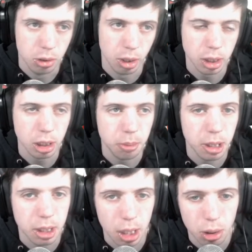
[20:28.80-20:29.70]
This is the
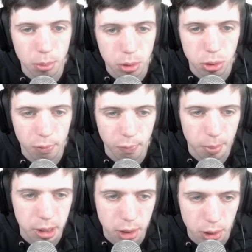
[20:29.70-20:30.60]
page I normally use for
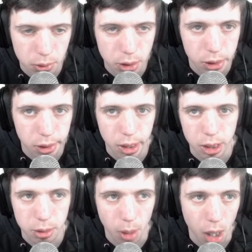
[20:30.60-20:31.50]
my sounds,
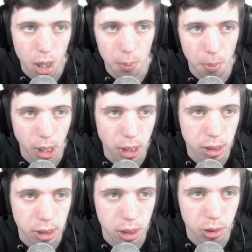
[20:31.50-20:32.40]
is
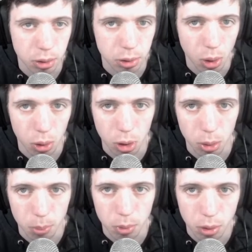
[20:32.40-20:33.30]

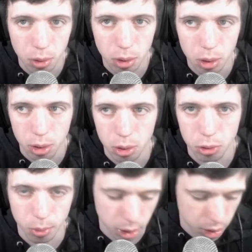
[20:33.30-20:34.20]
myinstant.com.
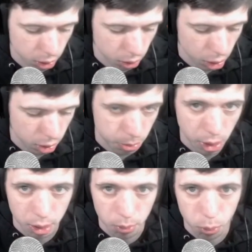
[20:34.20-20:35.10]
So what you can do is put
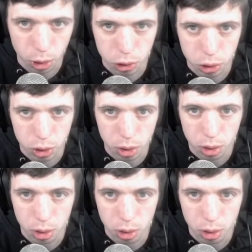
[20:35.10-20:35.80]
in whoosh,